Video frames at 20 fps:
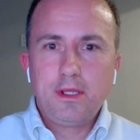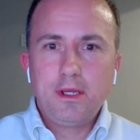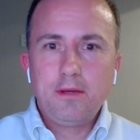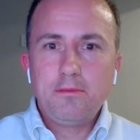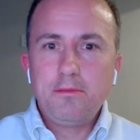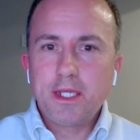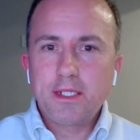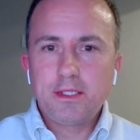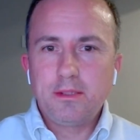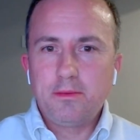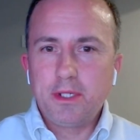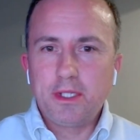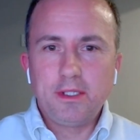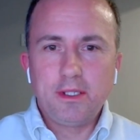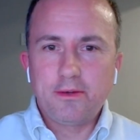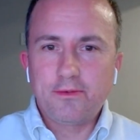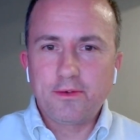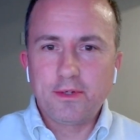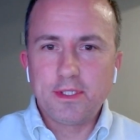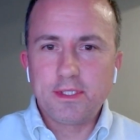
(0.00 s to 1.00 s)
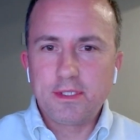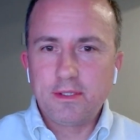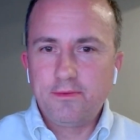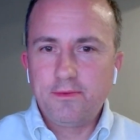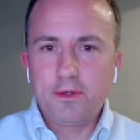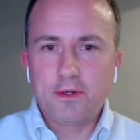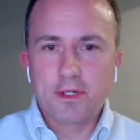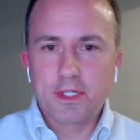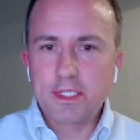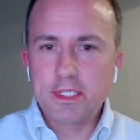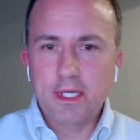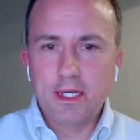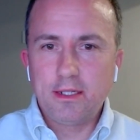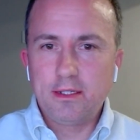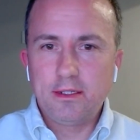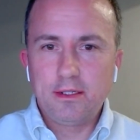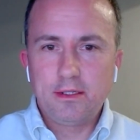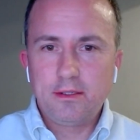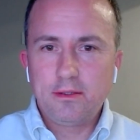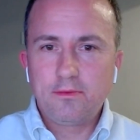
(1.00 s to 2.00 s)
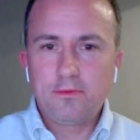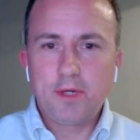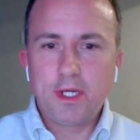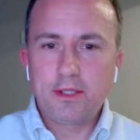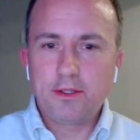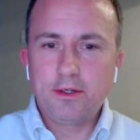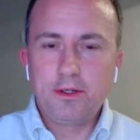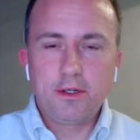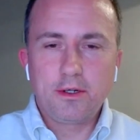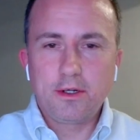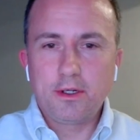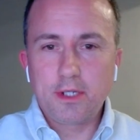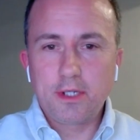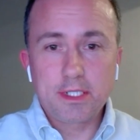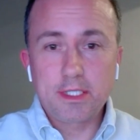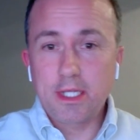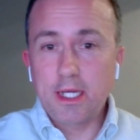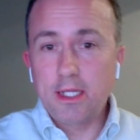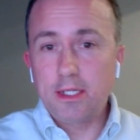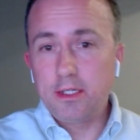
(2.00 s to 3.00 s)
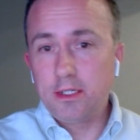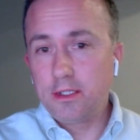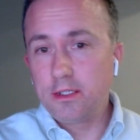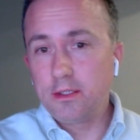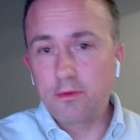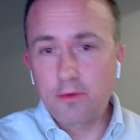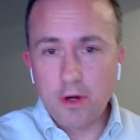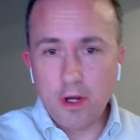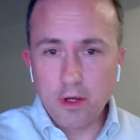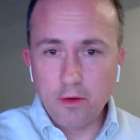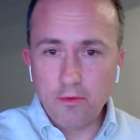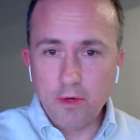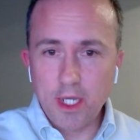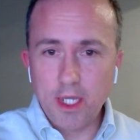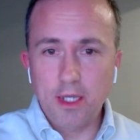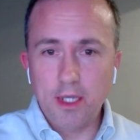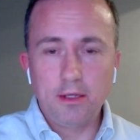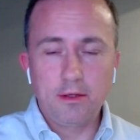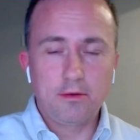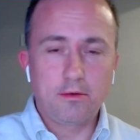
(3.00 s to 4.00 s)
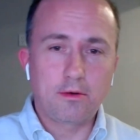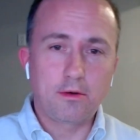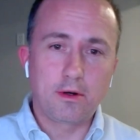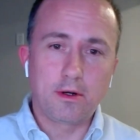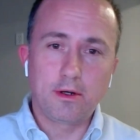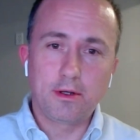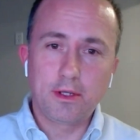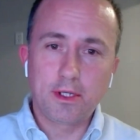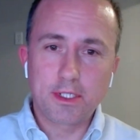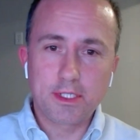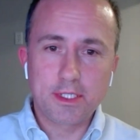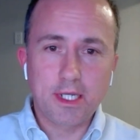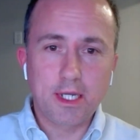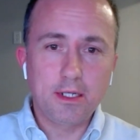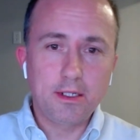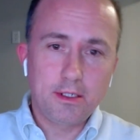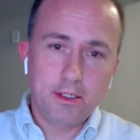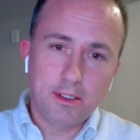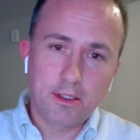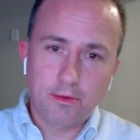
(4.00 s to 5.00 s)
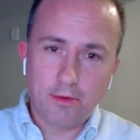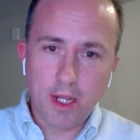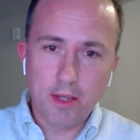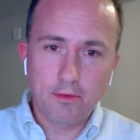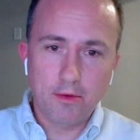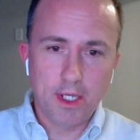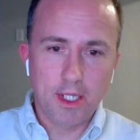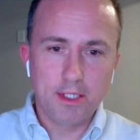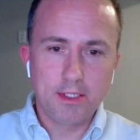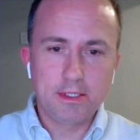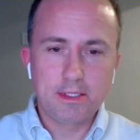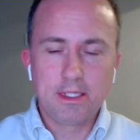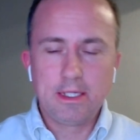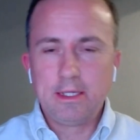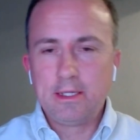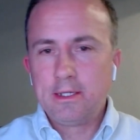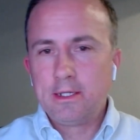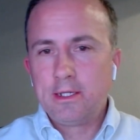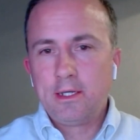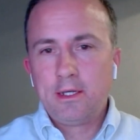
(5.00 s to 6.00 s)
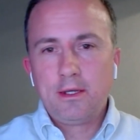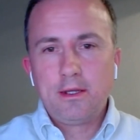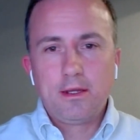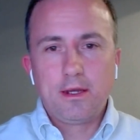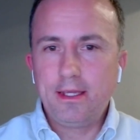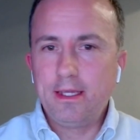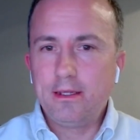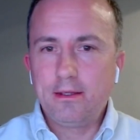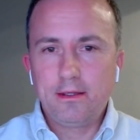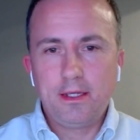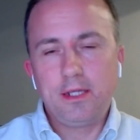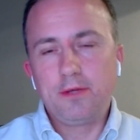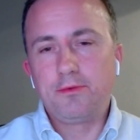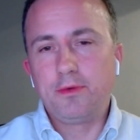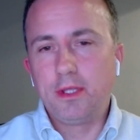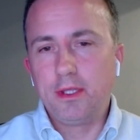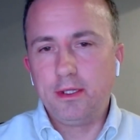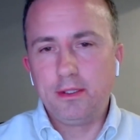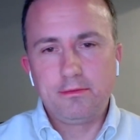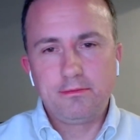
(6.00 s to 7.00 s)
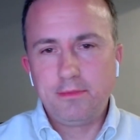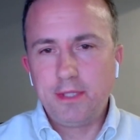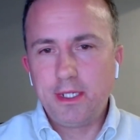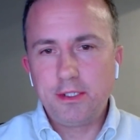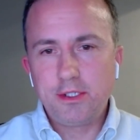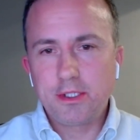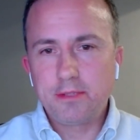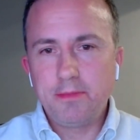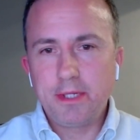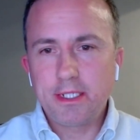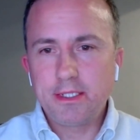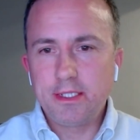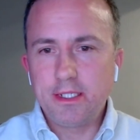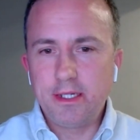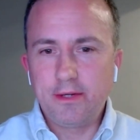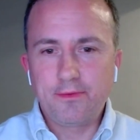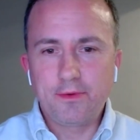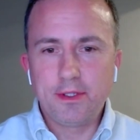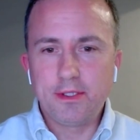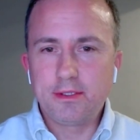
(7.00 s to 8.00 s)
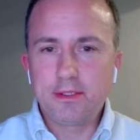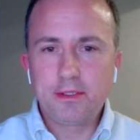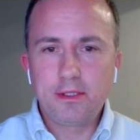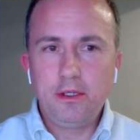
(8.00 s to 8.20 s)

It makes a big difference if you're excited, whether you're excited in the wrong way or excited in the right ways. It just makes a difference.